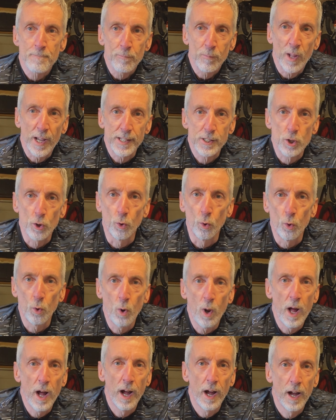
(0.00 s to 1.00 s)
it's
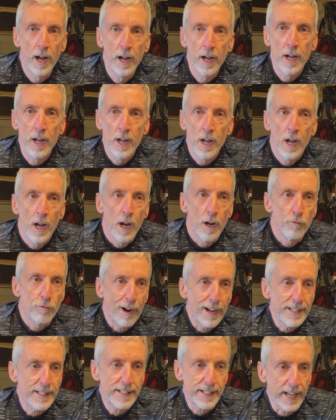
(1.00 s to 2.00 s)
all
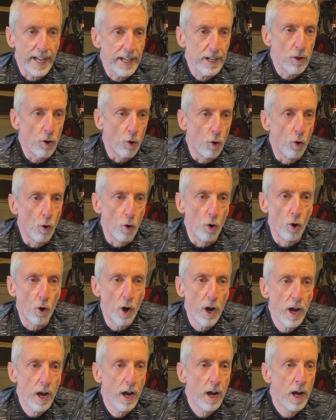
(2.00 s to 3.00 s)
racing or
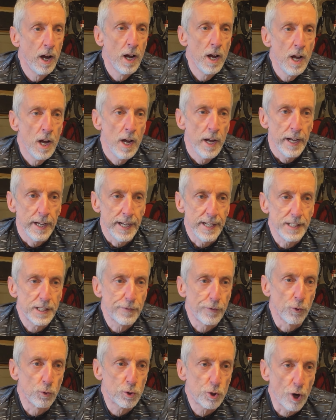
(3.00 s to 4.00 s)

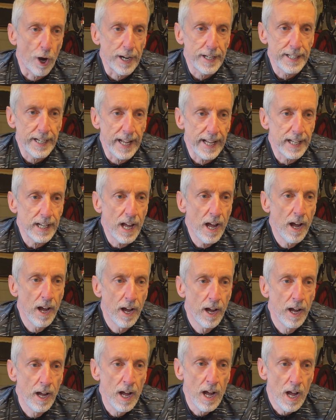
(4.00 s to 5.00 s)
interval training,
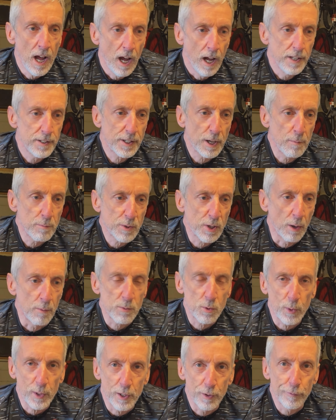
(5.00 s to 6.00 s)
and sometimes
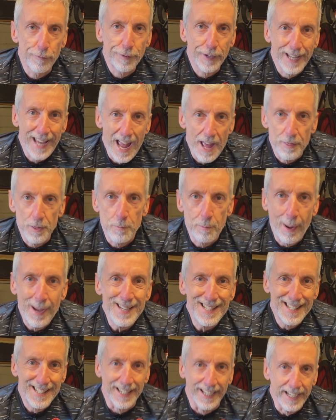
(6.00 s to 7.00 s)
we can forget the
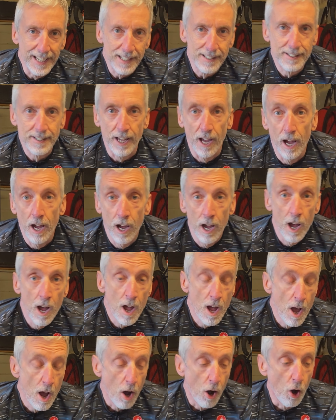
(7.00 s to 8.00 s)
basics
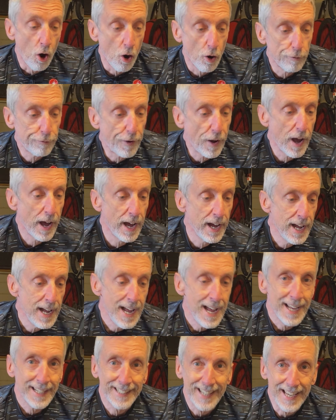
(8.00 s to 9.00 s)
of
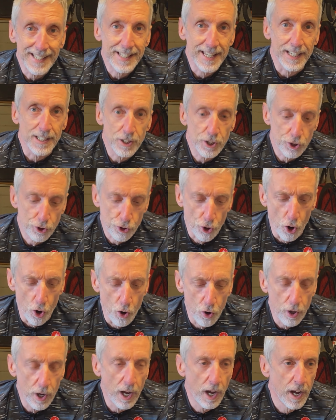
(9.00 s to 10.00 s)
getting
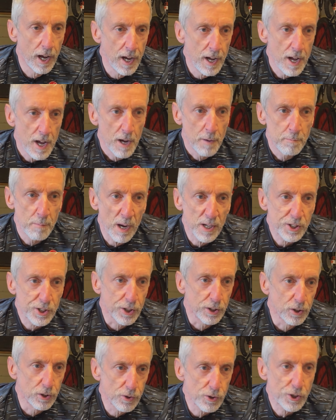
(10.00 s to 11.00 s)
strong
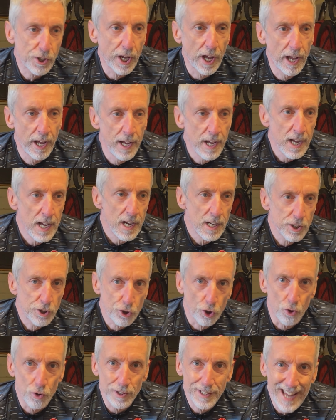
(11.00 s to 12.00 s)
muscles,
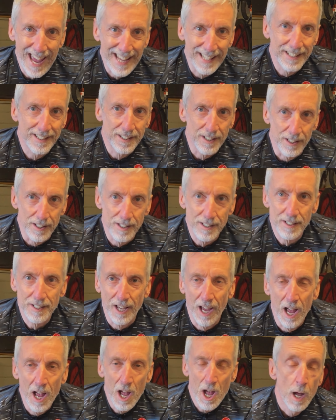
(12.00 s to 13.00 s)
strong tendons,
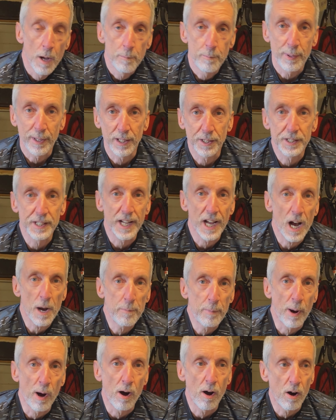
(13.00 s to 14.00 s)
building up
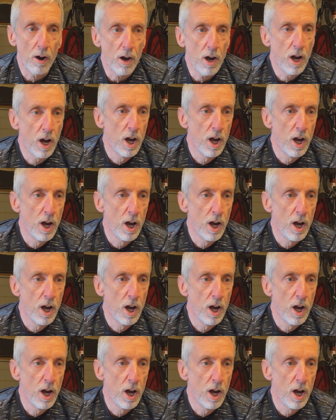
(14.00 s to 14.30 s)
our